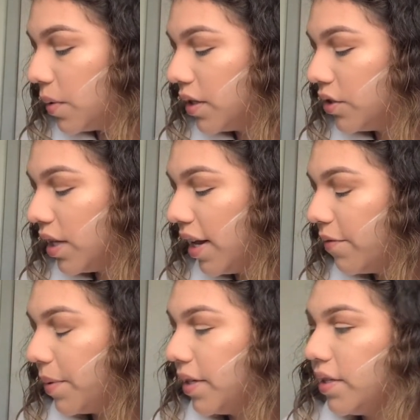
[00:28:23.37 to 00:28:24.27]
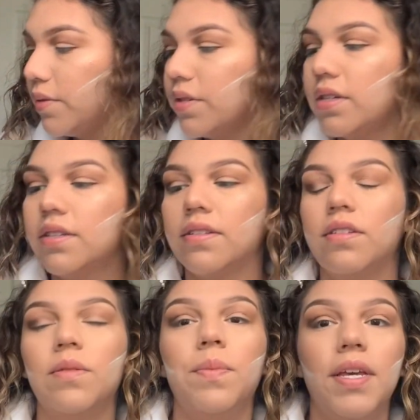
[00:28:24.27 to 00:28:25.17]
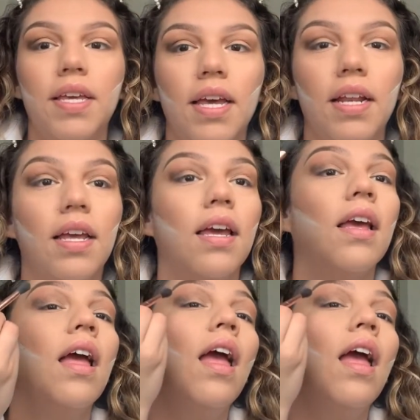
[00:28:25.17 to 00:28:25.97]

brush that I've been using since the beginning,